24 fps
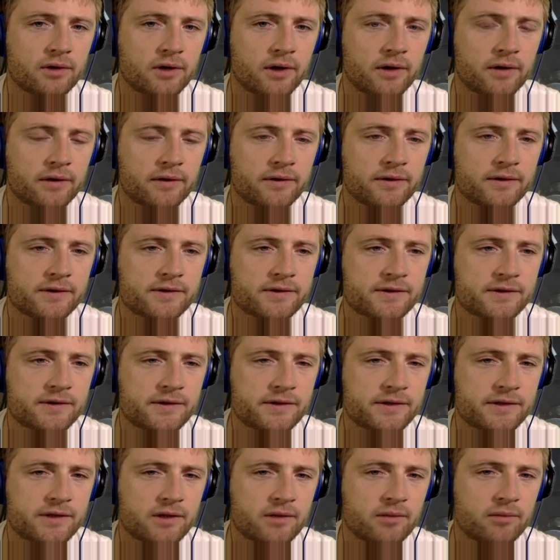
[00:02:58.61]
on this
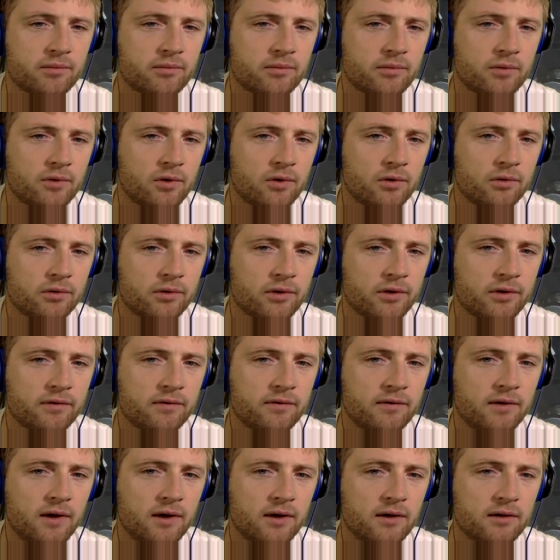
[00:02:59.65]
system, on the
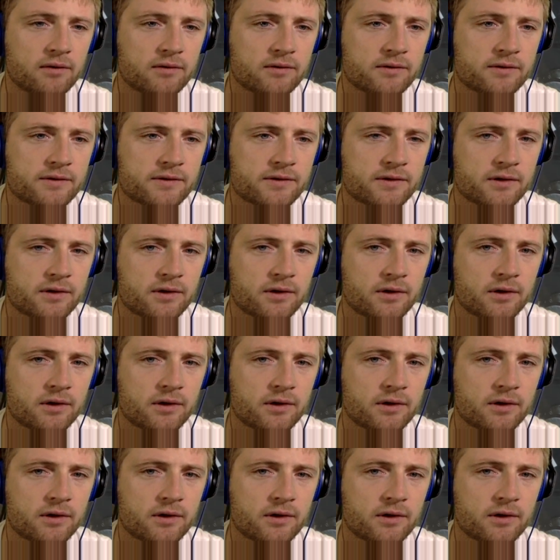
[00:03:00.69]
valves,